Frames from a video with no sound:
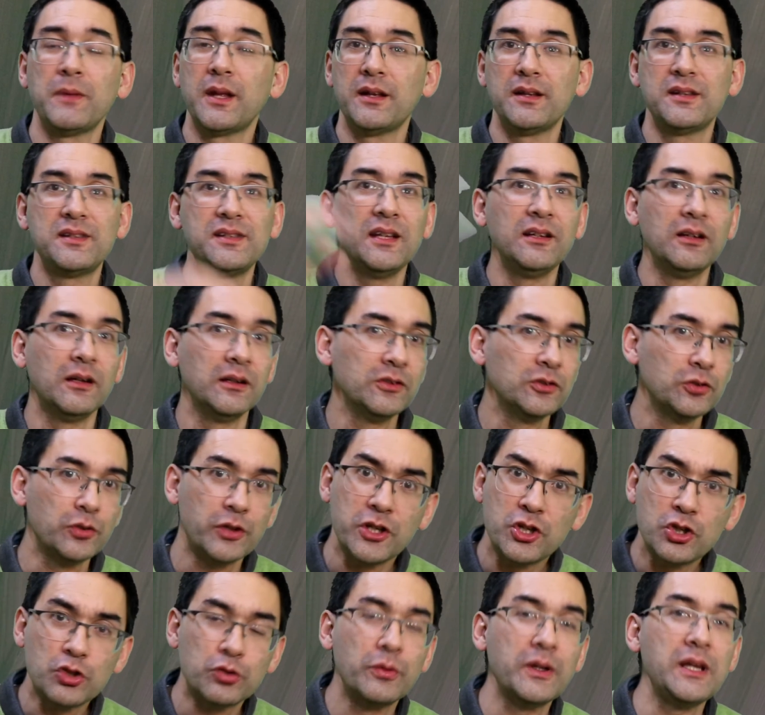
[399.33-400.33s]
sit under a
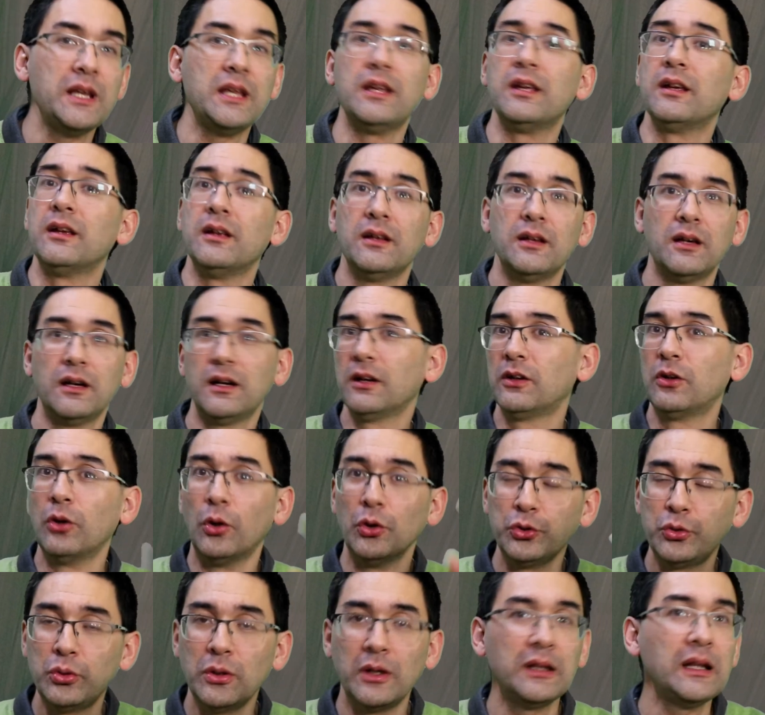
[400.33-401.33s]
tree,
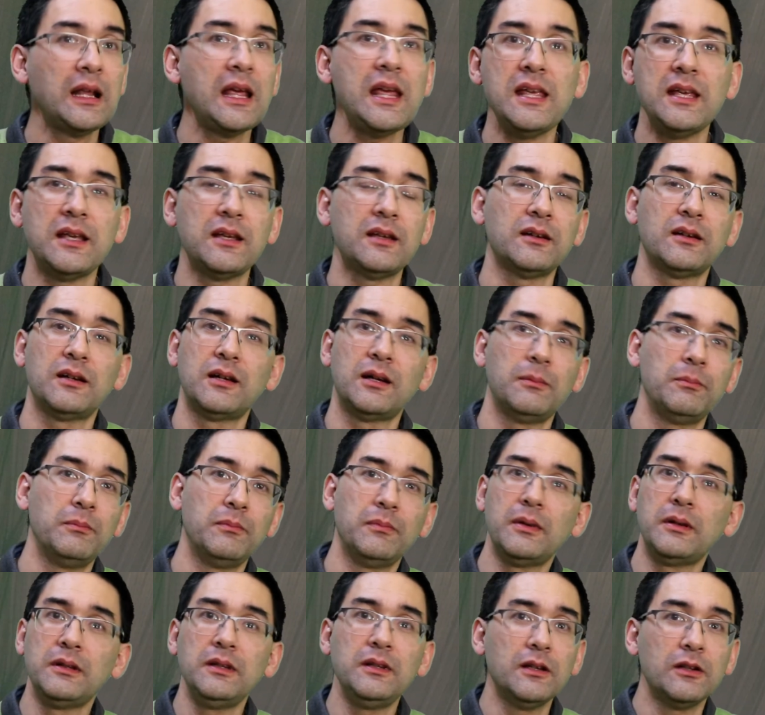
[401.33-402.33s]
go to a lake,
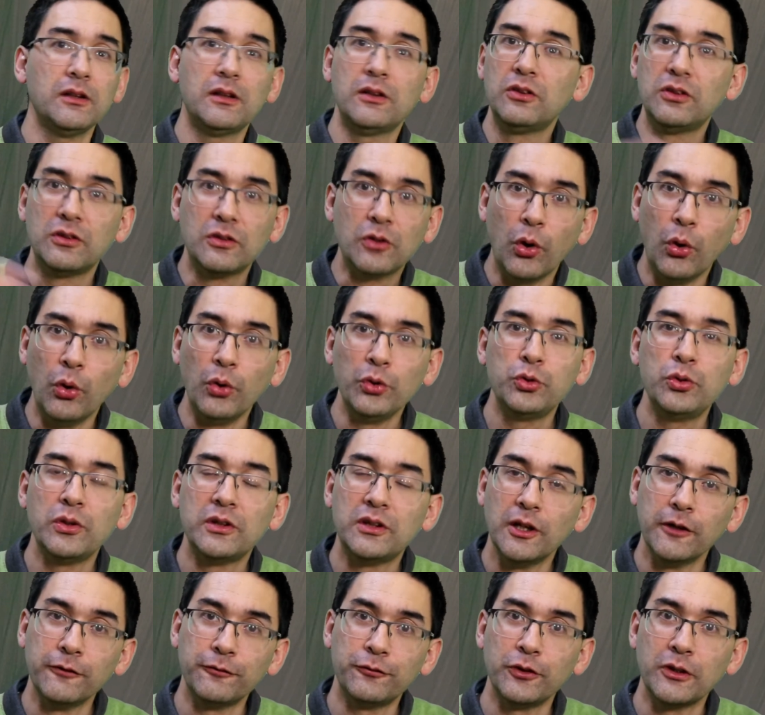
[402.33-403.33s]
go to a
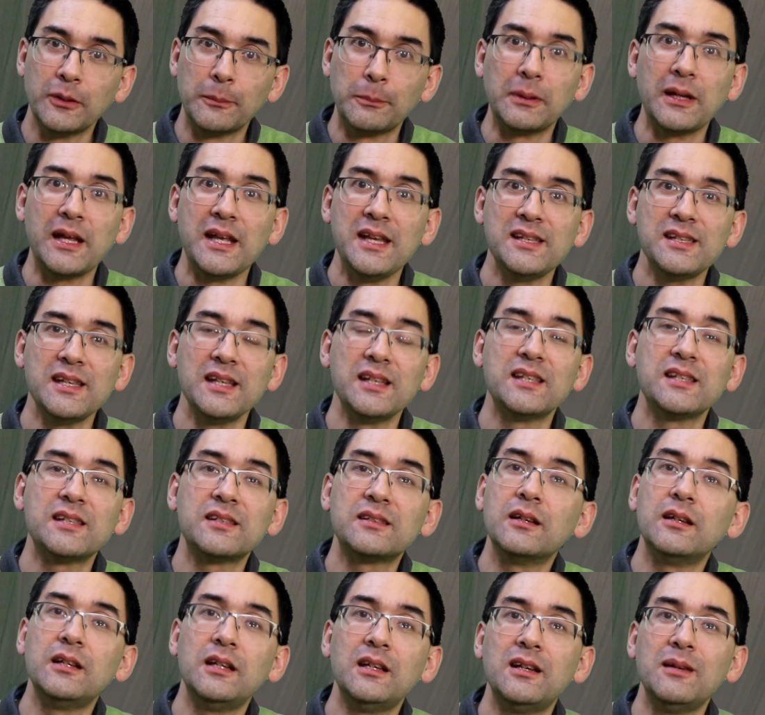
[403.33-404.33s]
different place and
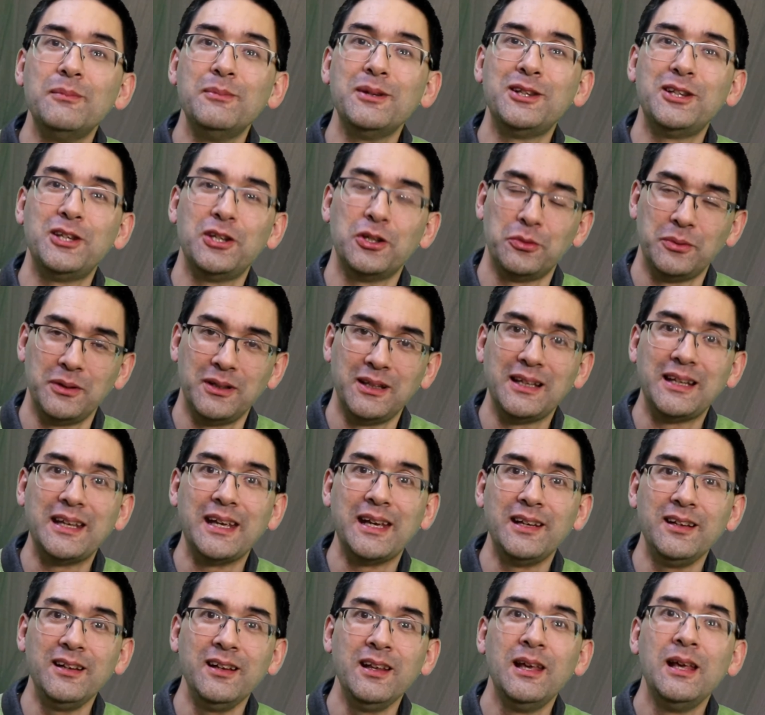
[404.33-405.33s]
study the material
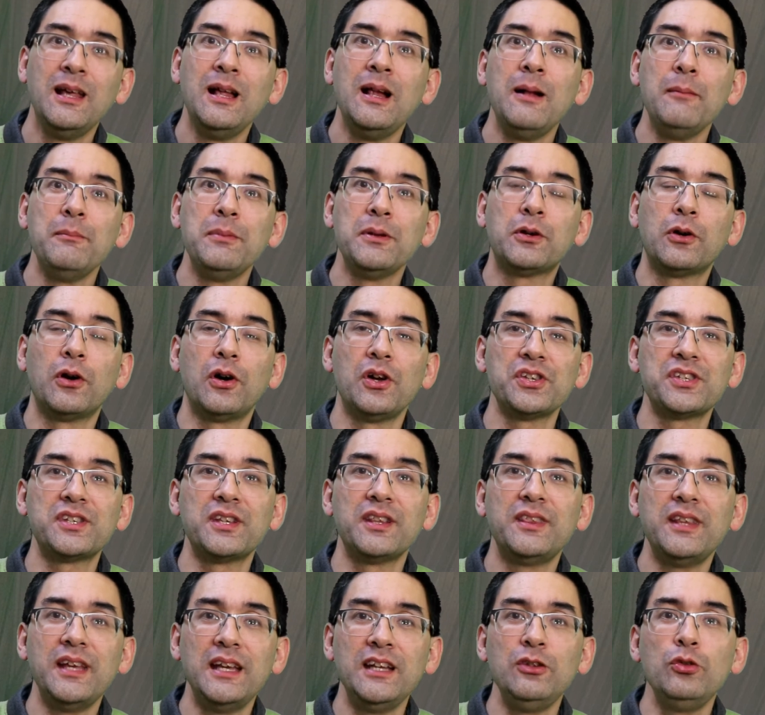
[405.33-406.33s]
again, because
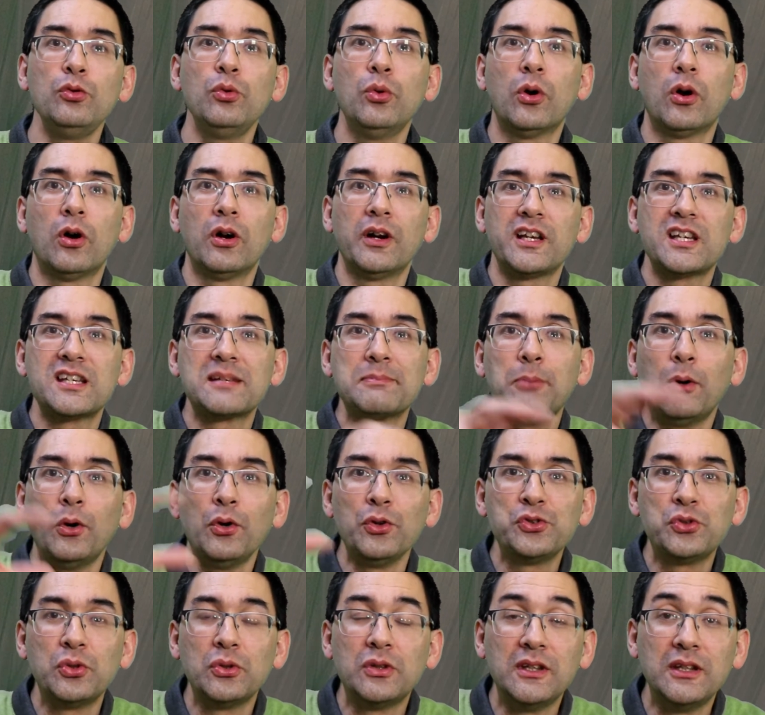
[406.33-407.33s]
then you are
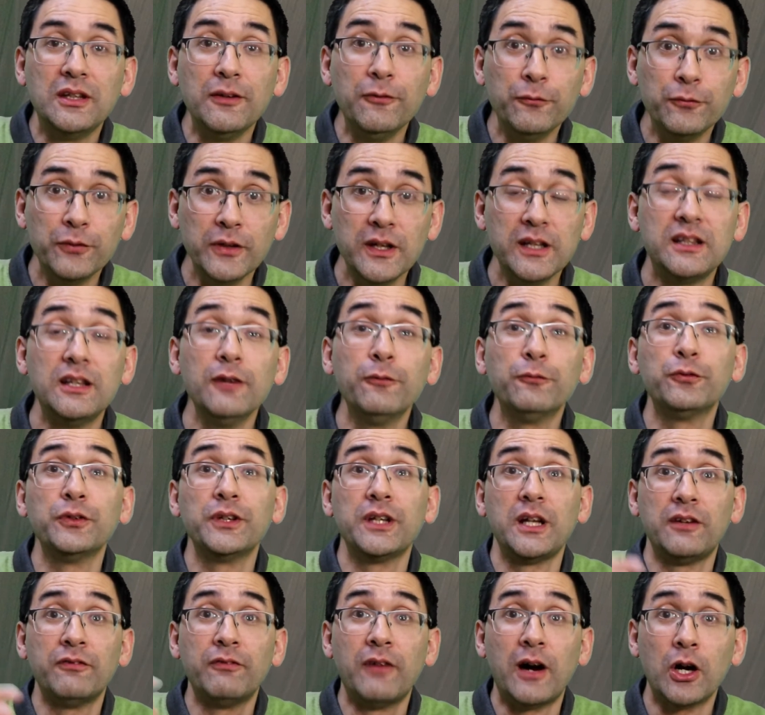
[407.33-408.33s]
exposed to a different
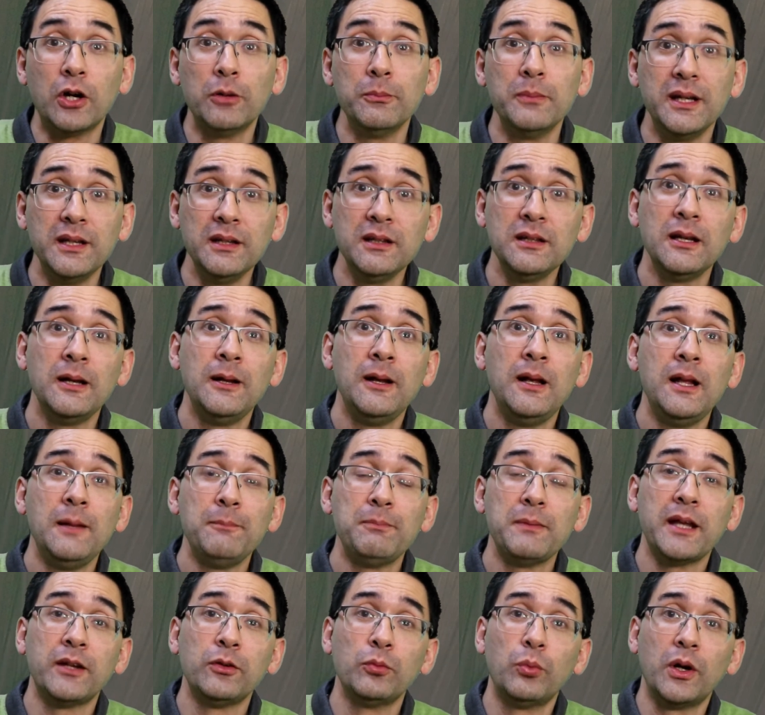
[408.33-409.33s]
environment,
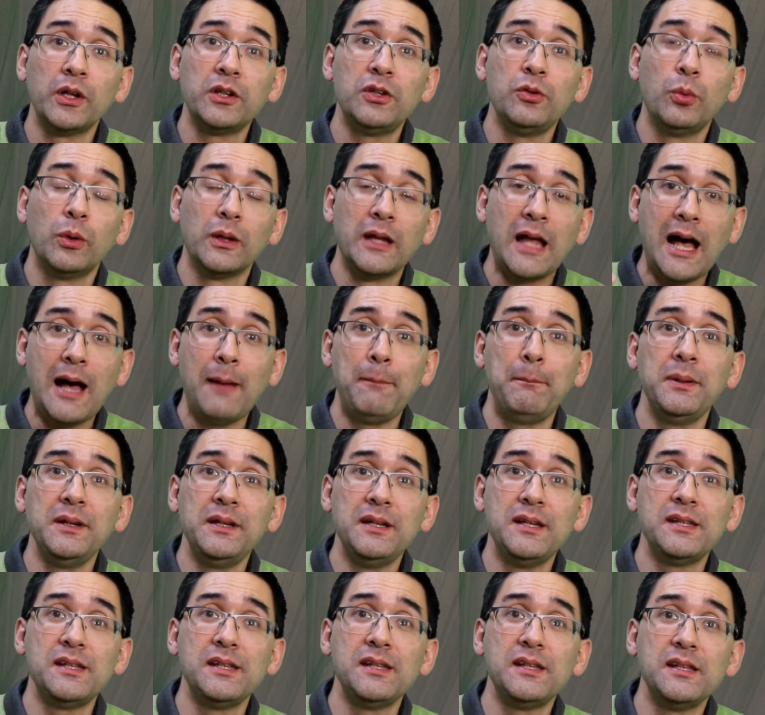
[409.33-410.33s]
and what will happen
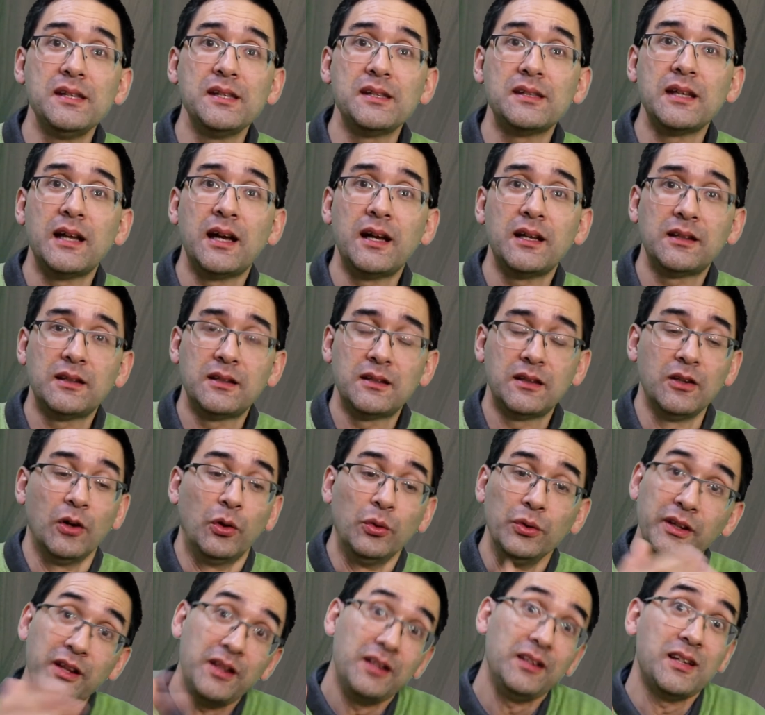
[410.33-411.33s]
is that the
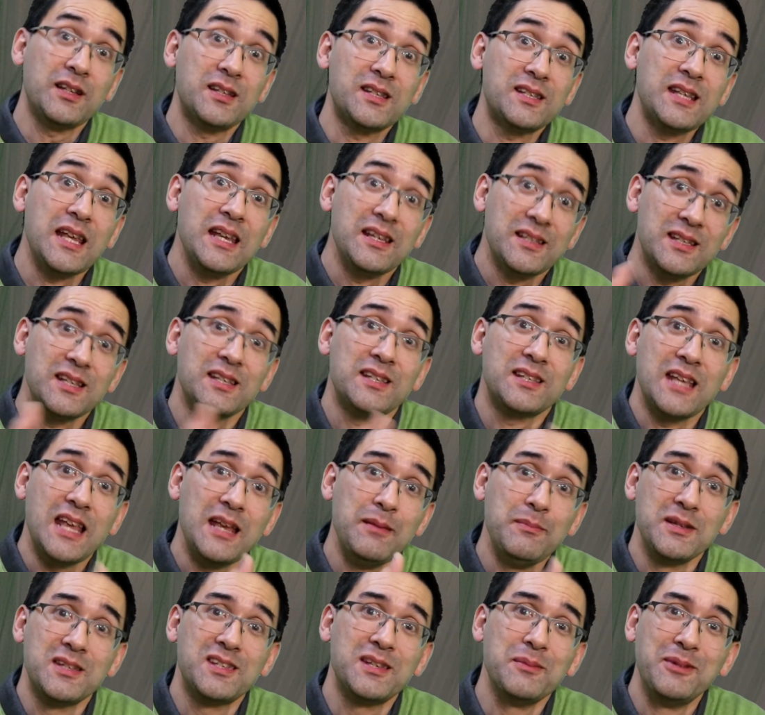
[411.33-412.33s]
only thing that stays the
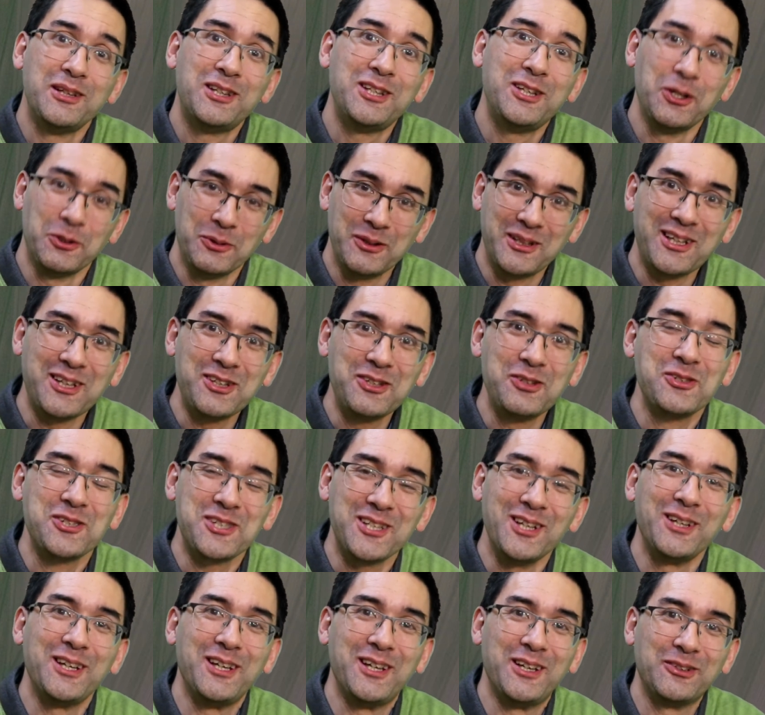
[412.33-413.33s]
same is the material that you
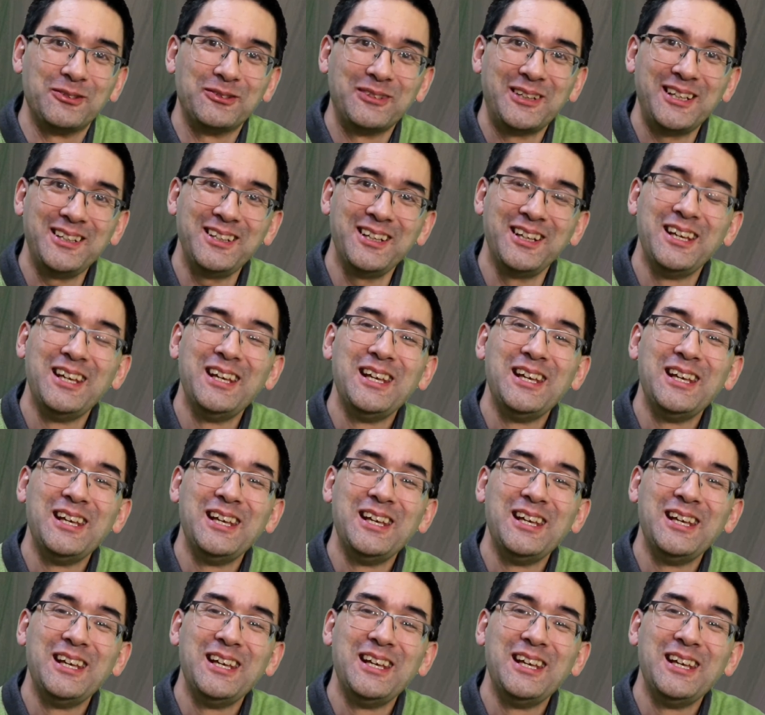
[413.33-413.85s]
study, right?